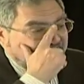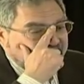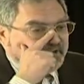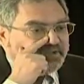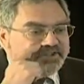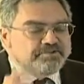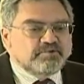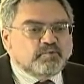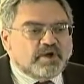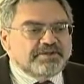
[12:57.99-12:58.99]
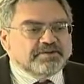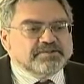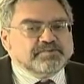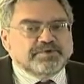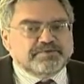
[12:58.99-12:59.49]
You can do
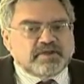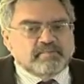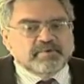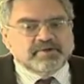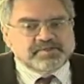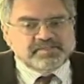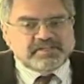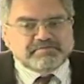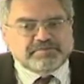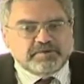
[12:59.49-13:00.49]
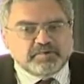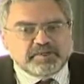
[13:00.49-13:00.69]
wonders with numbers if you